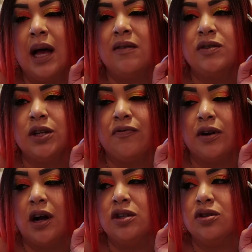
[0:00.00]
I have shit
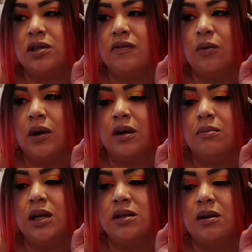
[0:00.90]
for nachos if you wanna
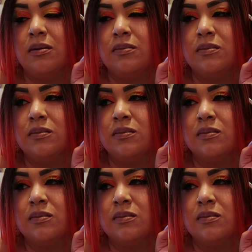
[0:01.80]
come eat some.